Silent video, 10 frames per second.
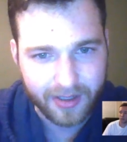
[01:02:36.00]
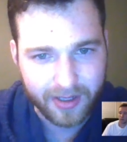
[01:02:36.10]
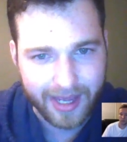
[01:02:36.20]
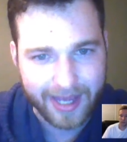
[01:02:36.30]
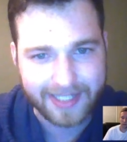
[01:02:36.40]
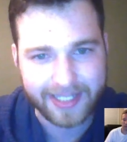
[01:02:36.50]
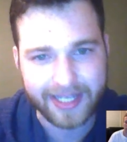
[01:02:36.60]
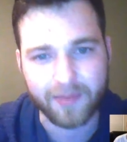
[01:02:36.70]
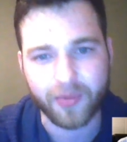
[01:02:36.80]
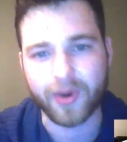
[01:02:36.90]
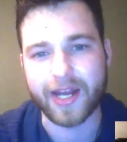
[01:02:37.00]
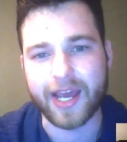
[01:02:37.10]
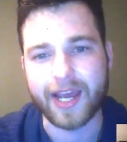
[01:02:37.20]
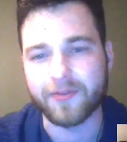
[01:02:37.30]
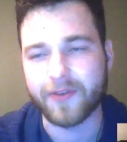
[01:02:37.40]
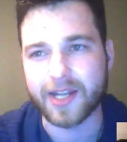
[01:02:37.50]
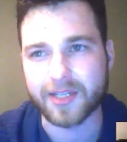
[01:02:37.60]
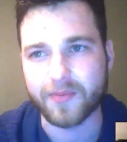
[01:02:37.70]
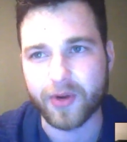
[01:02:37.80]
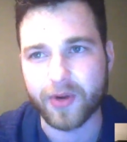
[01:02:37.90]
18.8 fantasy
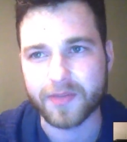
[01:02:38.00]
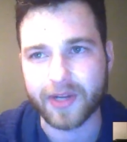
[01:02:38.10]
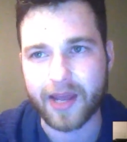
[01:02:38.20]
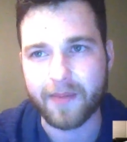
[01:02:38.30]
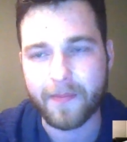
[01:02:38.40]
points per game.